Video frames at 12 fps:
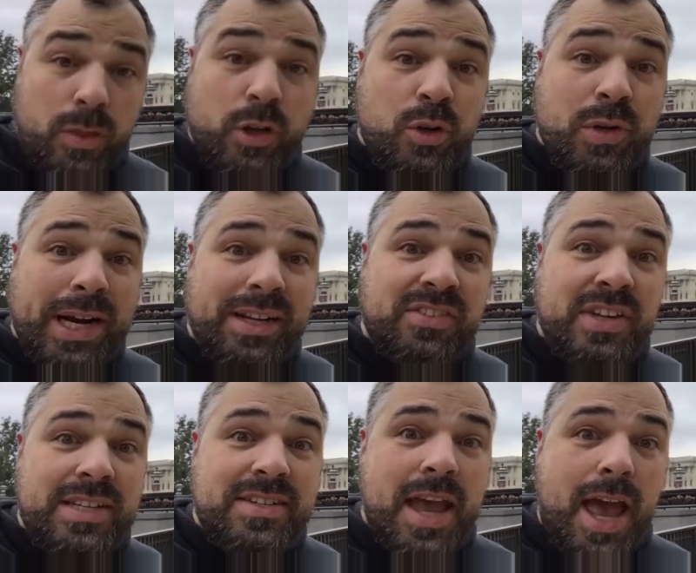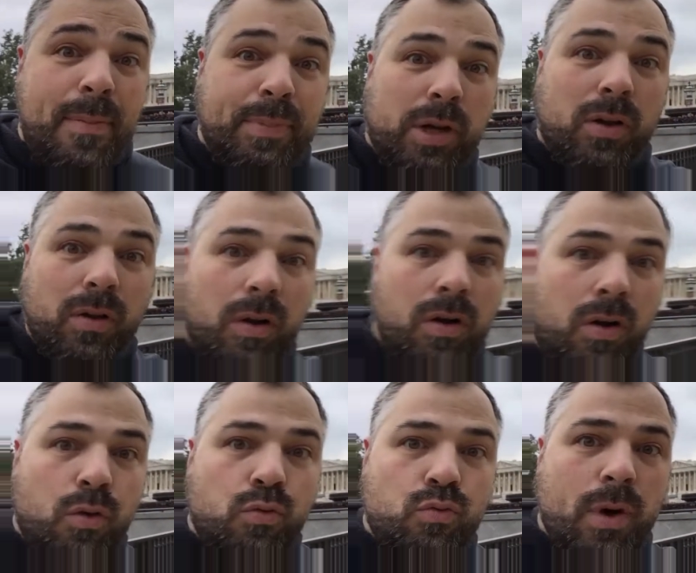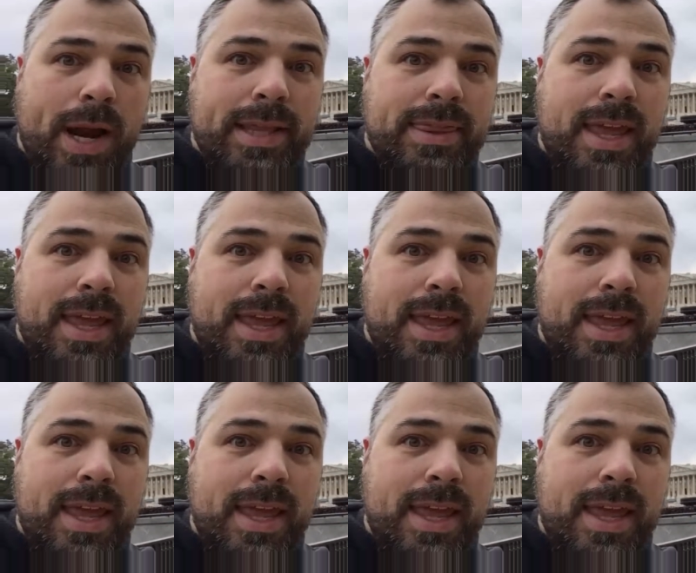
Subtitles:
The United States Capitol, right